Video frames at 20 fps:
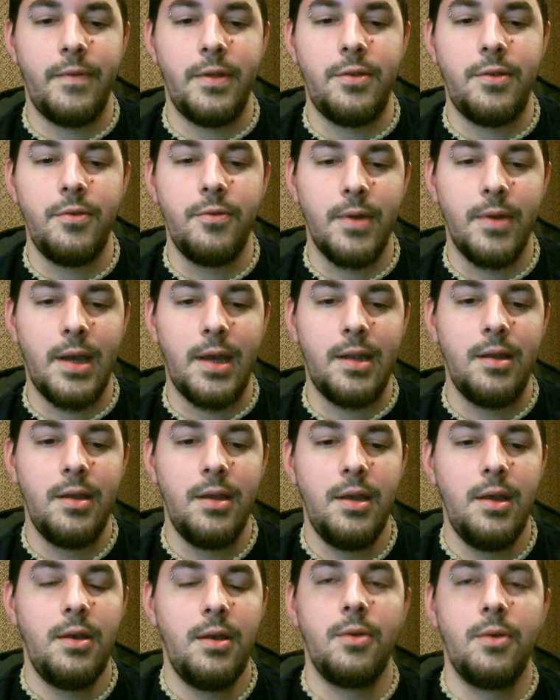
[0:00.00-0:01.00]
the V two Red
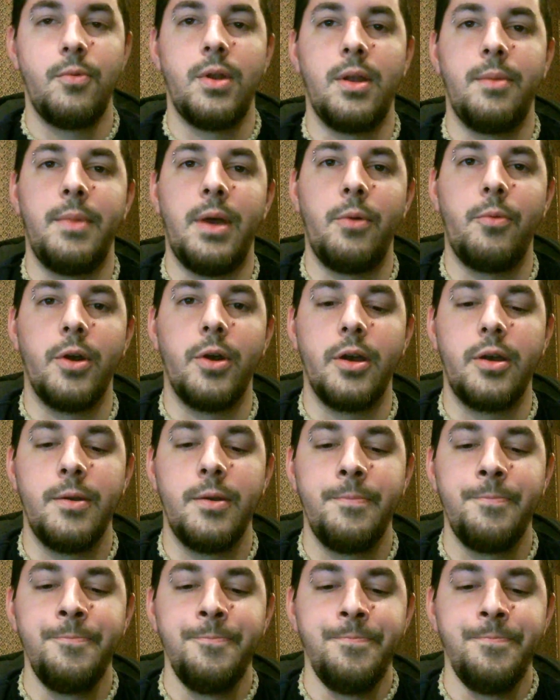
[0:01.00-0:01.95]
when I'm at work.